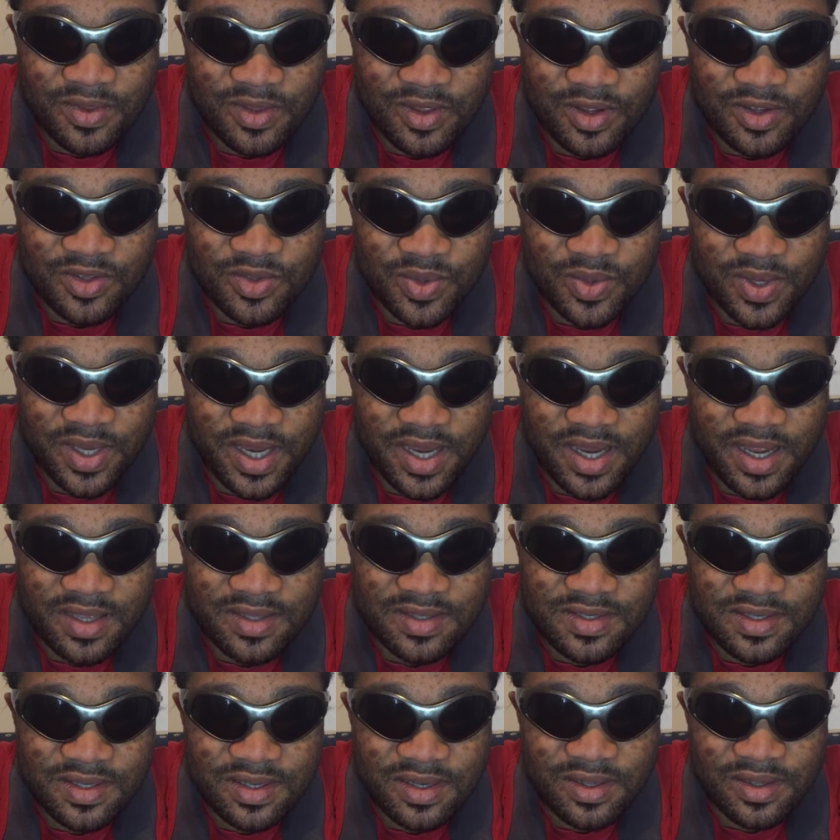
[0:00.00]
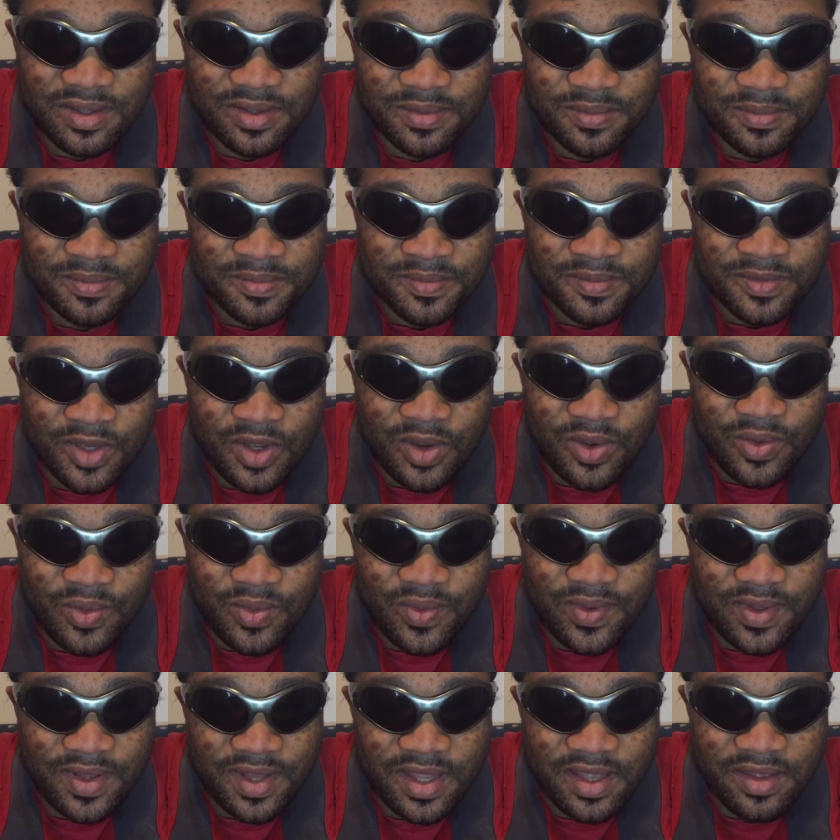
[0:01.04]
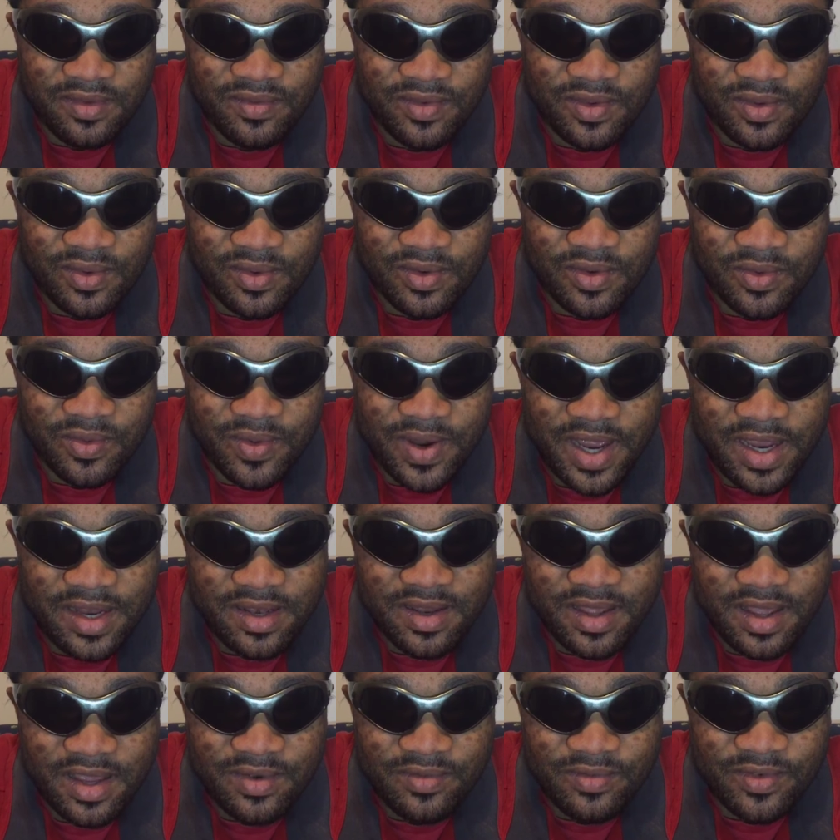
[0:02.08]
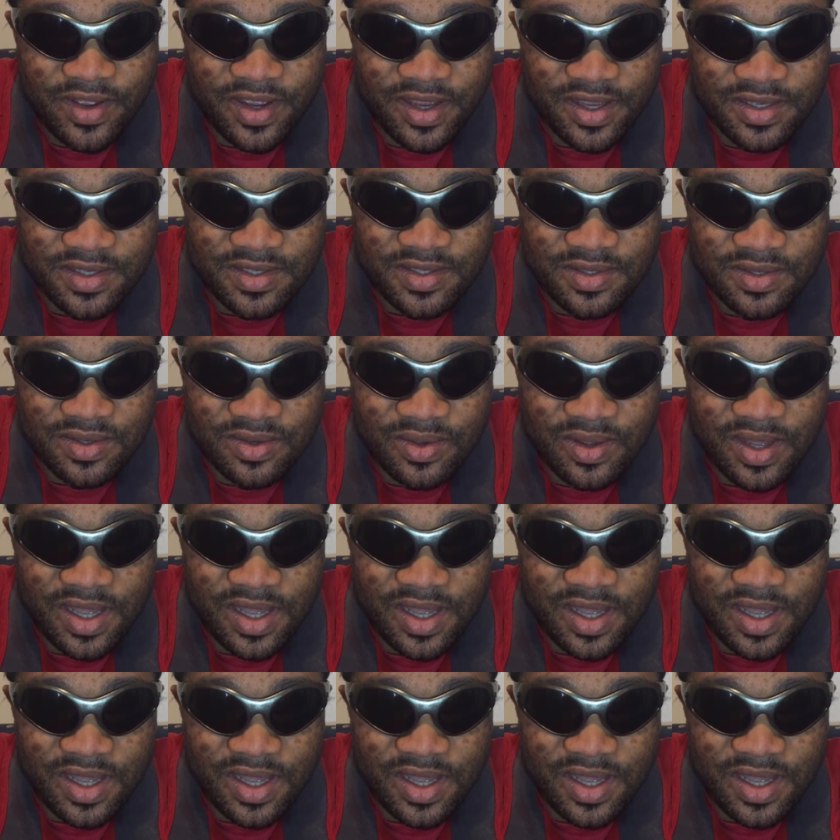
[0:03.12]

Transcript: talk to a counselor who will give you the right advice, you